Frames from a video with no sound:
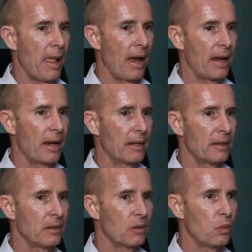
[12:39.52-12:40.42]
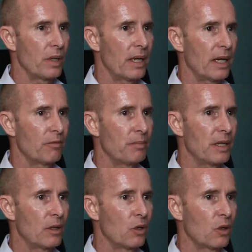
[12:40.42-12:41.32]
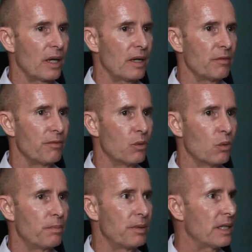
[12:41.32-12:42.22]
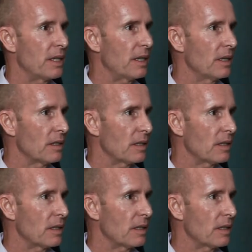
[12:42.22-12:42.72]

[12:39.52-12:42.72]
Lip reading: and we have been looking for particular